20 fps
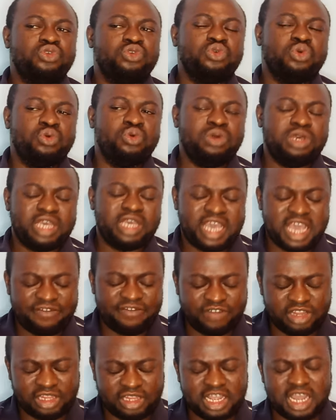You,
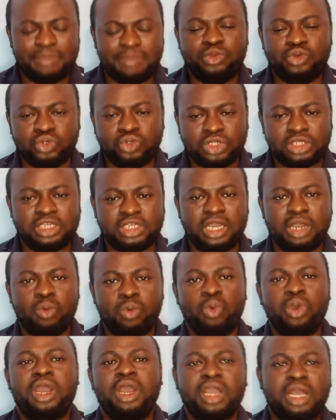every time you see
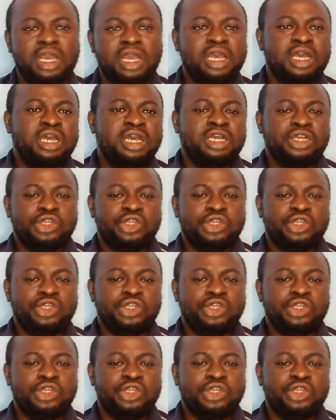a work,